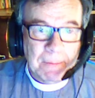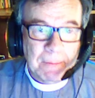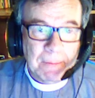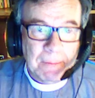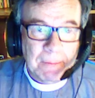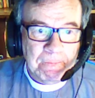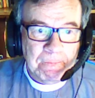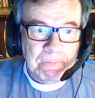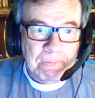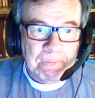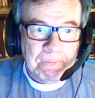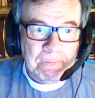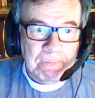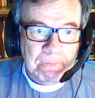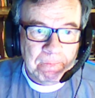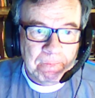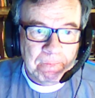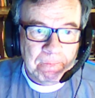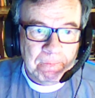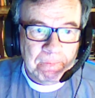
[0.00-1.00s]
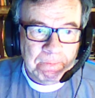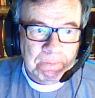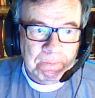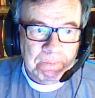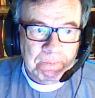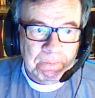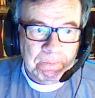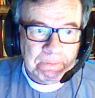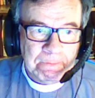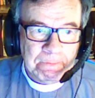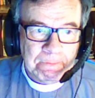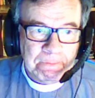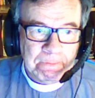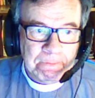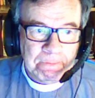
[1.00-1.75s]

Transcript: (no one is talking)